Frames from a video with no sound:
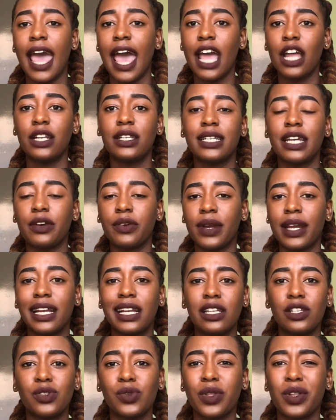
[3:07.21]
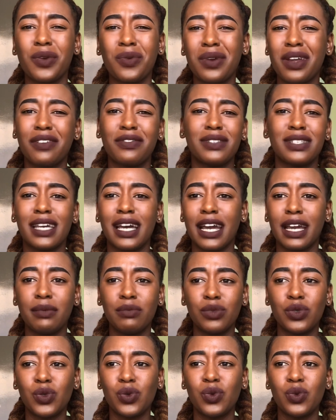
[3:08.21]
and directly, so they don't have
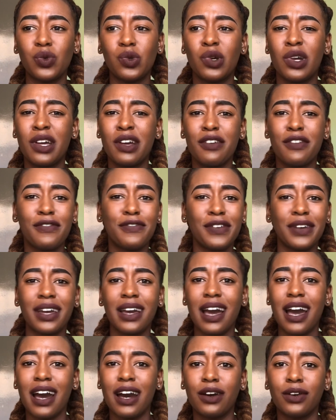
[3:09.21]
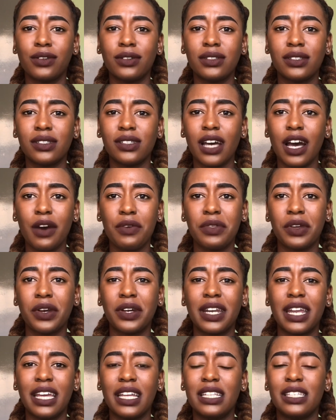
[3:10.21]
time to figure out how they're
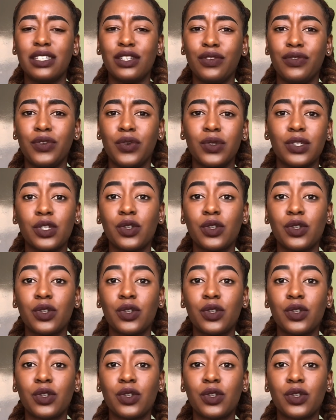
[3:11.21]
gonna interview.